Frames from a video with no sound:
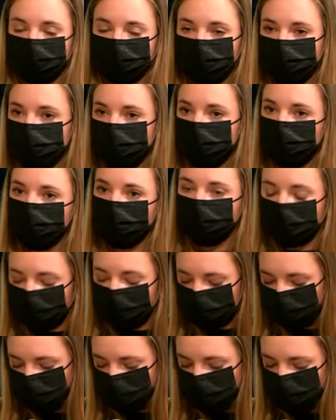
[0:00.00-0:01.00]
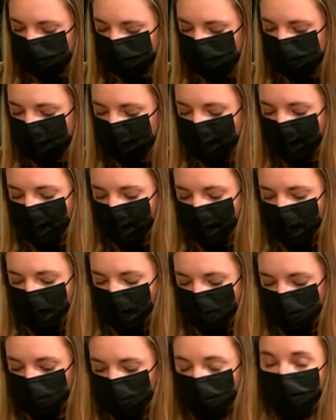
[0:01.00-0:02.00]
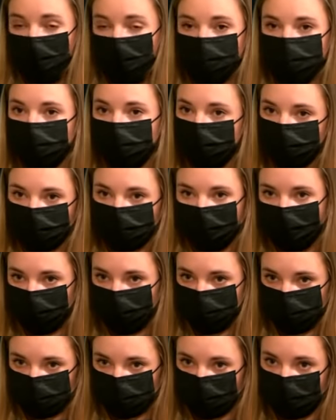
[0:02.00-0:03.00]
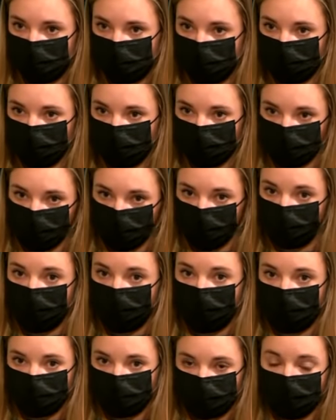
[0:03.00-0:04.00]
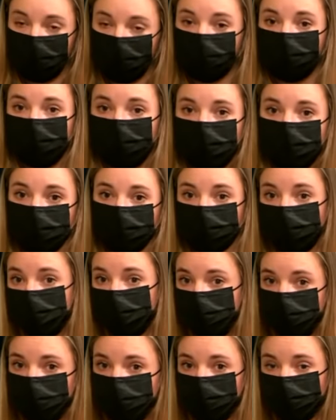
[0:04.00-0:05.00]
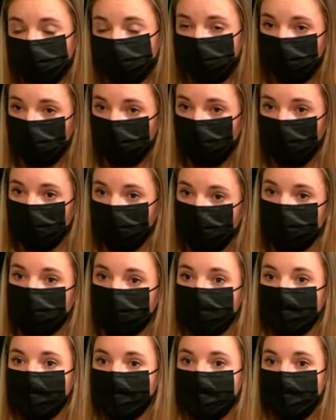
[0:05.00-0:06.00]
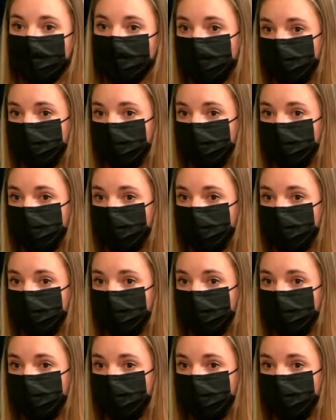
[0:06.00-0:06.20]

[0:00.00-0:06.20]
who ended up actually downgrading relations with Taiwan in preference to Beijing